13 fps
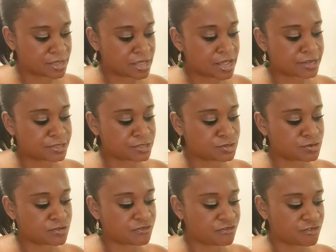I
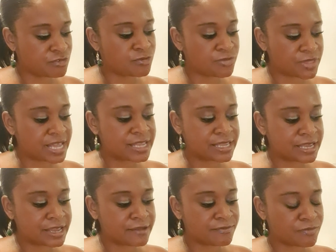do feel that,
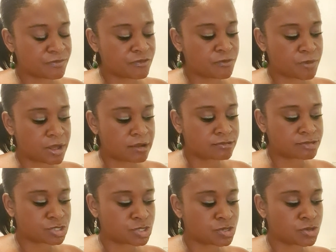yeah, for pile
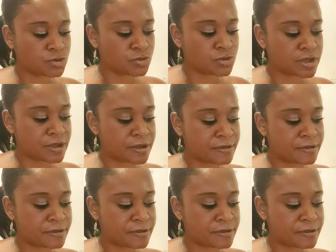2,